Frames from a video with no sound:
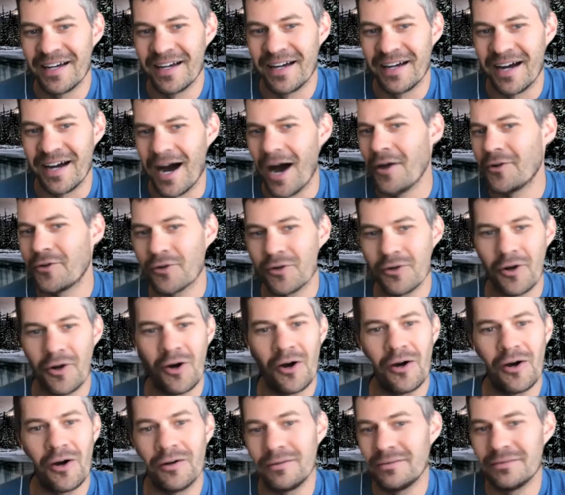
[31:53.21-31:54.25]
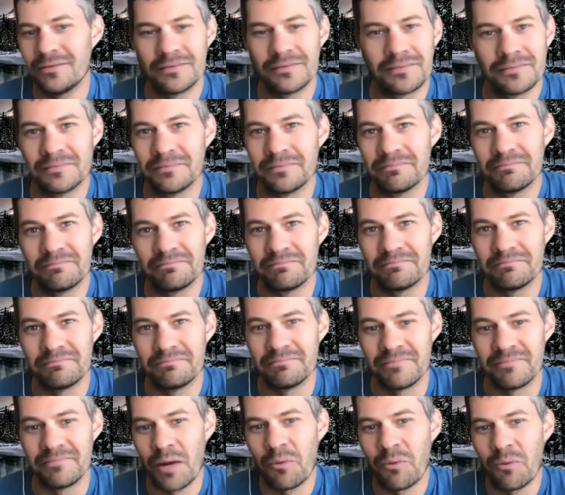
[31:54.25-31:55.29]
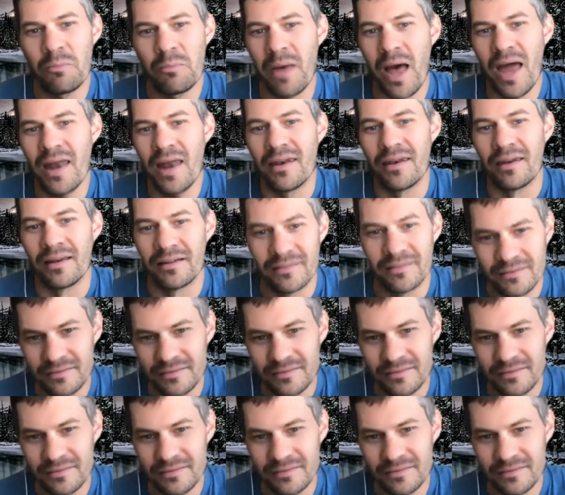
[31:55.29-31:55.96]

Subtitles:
under it all, they were men,